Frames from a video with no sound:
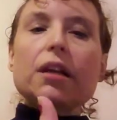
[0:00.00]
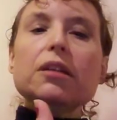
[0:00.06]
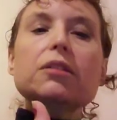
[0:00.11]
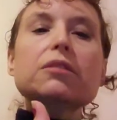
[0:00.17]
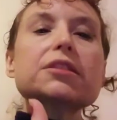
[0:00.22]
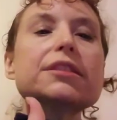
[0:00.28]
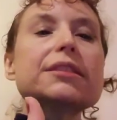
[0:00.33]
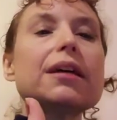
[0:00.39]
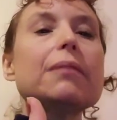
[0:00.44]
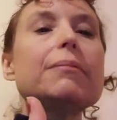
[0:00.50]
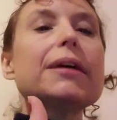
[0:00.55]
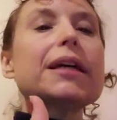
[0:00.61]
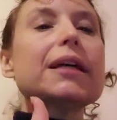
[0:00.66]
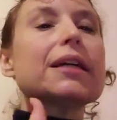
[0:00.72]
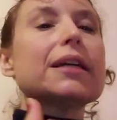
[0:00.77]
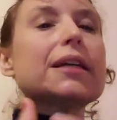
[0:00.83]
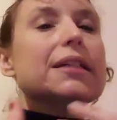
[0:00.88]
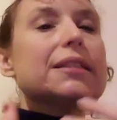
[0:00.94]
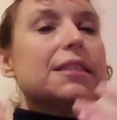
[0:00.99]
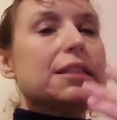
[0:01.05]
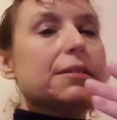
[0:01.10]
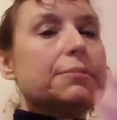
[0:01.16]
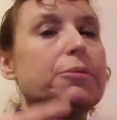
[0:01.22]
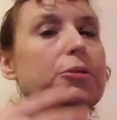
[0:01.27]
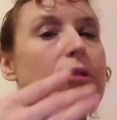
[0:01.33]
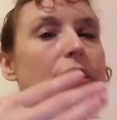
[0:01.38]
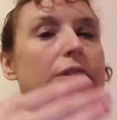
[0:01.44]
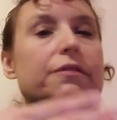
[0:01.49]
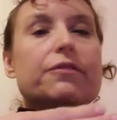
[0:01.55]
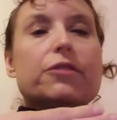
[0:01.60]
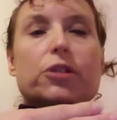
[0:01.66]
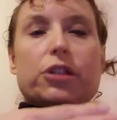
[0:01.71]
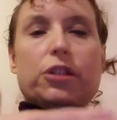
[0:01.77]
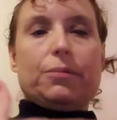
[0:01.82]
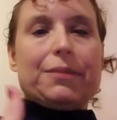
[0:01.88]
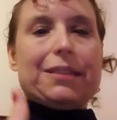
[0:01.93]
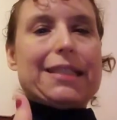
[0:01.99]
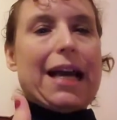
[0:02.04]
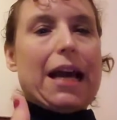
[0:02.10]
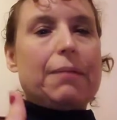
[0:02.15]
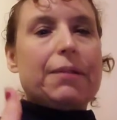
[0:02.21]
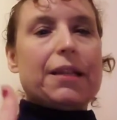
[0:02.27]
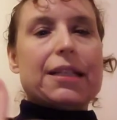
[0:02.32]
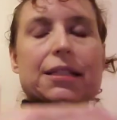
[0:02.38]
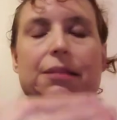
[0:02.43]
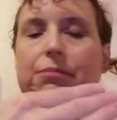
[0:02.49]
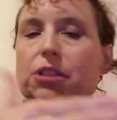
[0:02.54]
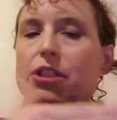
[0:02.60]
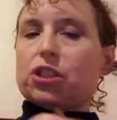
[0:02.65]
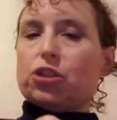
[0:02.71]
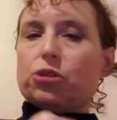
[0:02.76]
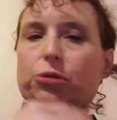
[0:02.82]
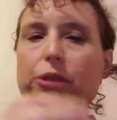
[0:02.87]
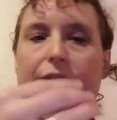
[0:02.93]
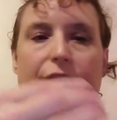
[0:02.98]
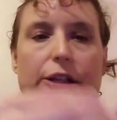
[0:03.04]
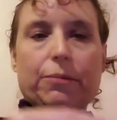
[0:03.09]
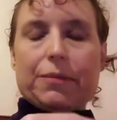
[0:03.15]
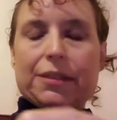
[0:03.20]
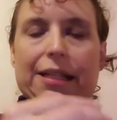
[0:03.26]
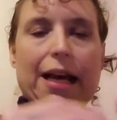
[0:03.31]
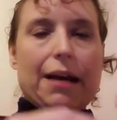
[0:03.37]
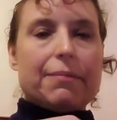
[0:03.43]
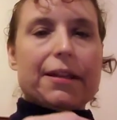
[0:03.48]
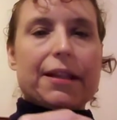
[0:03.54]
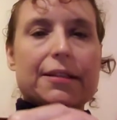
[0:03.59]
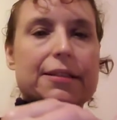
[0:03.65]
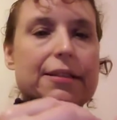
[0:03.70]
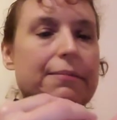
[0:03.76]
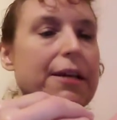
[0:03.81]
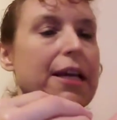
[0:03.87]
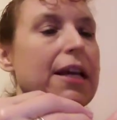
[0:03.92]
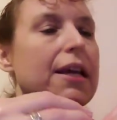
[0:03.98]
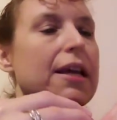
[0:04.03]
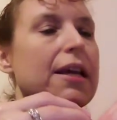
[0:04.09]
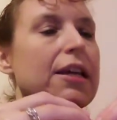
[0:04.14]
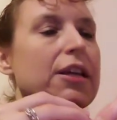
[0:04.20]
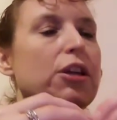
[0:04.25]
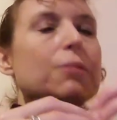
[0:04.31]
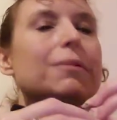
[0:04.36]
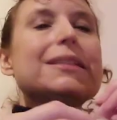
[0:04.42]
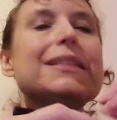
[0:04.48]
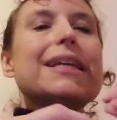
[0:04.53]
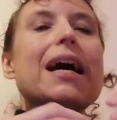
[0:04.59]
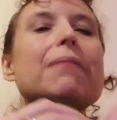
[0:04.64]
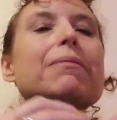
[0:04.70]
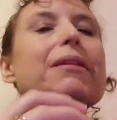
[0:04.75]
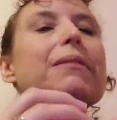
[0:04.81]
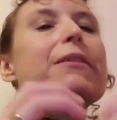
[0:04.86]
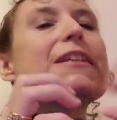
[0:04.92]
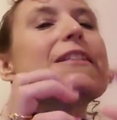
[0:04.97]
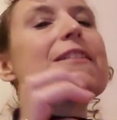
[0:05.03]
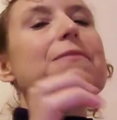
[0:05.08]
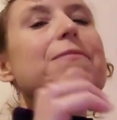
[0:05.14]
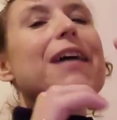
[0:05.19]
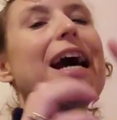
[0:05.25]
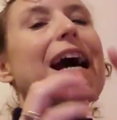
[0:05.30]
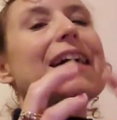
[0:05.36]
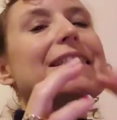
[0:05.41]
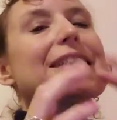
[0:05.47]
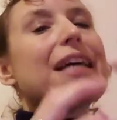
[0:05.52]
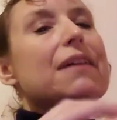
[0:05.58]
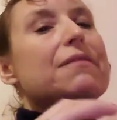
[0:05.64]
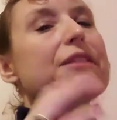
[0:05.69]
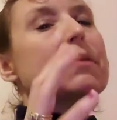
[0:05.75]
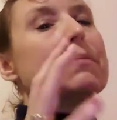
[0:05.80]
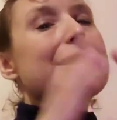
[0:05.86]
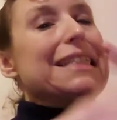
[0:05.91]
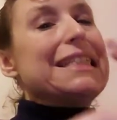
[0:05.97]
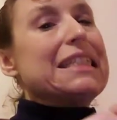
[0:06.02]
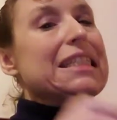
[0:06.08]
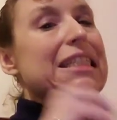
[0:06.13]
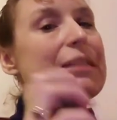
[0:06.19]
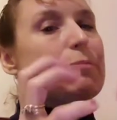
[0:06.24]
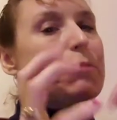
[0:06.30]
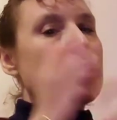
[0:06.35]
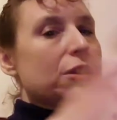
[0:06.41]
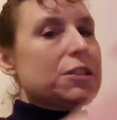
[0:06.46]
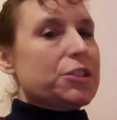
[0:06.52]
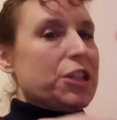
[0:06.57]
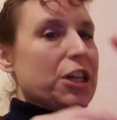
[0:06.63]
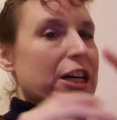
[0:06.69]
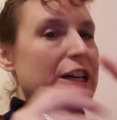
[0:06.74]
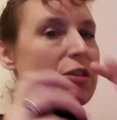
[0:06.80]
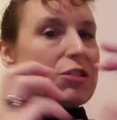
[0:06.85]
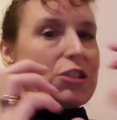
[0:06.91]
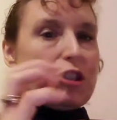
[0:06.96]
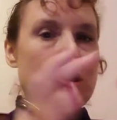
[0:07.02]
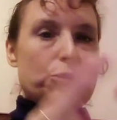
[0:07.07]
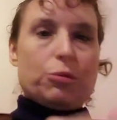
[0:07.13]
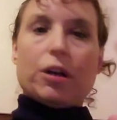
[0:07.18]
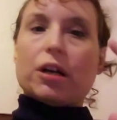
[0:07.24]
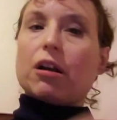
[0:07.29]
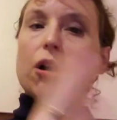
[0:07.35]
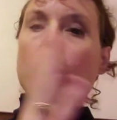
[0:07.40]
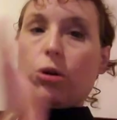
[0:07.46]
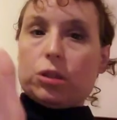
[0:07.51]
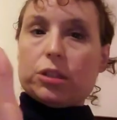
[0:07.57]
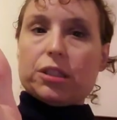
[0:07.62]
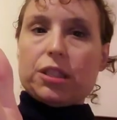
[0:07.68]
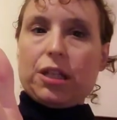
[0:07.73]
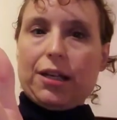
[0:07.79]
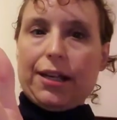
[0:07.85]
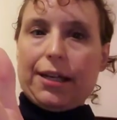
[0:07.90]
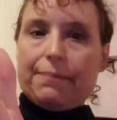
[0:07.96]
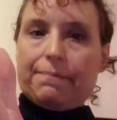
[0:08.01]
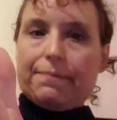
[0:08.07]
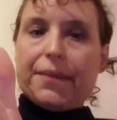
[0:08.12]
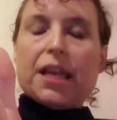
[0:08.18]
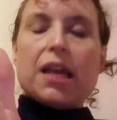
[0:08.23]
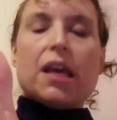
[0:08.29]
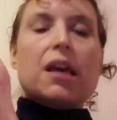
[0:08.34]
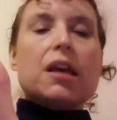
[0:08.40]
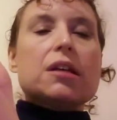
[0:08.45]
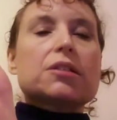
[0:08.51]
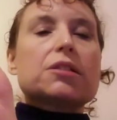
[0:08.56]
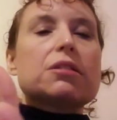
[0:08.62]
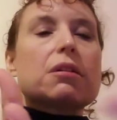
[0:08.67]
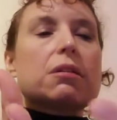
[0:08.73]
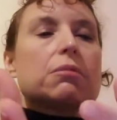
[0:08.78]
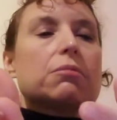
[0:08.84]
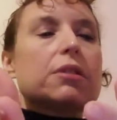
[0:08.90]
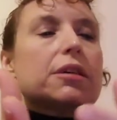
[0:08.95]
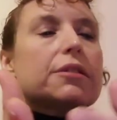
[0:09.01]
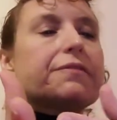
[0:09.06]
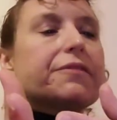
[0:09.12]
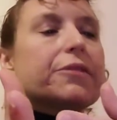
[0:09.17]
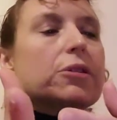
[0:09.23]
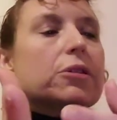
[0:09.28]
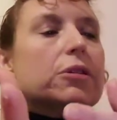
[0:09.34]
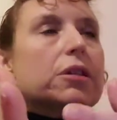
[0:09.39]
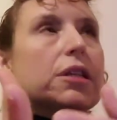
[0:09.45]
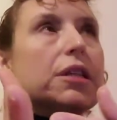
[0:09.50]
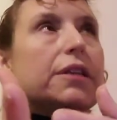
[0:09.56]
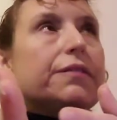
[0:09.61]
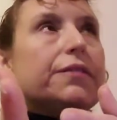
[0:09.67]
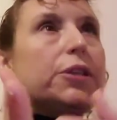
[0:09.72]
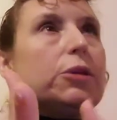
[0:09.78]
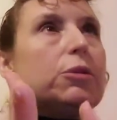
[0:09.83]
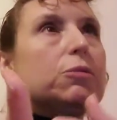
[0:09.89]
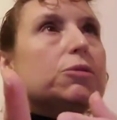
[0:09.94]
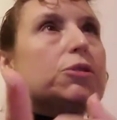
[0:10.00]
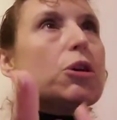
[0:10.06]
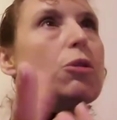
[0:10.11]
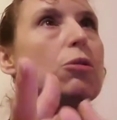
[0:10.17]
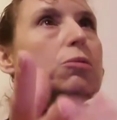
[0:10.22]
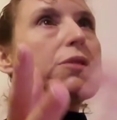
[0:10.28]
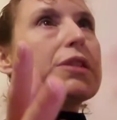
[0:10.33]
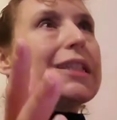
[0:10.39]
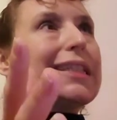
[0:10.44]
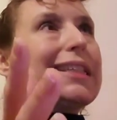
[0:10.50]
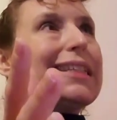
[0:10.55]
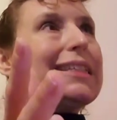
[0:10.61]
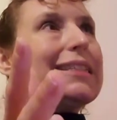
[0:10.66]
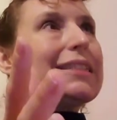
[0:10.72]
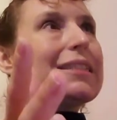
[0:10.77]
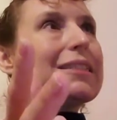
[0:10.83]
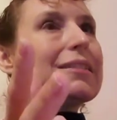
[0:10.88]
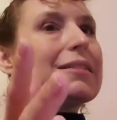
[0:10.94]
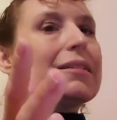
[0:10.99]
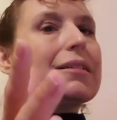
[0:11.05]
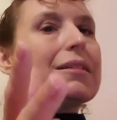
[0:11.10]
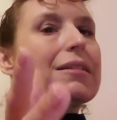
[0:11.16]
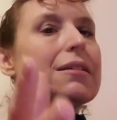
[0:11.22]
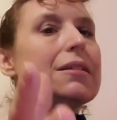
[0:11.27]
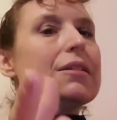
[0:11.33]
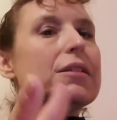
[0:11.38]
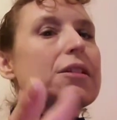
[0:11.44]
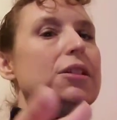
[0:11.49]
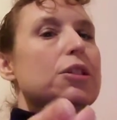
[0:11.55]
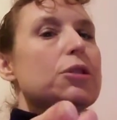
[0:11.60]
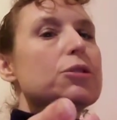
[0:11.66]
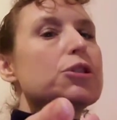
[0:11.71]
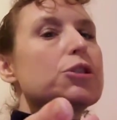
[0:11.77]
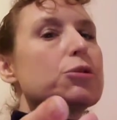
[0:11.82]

Your stomach, it's important for your metabolism, to trick your metabolism. Your metabolism has to have something to munch on or to chew on all the time. So therefore, if you don't eat, you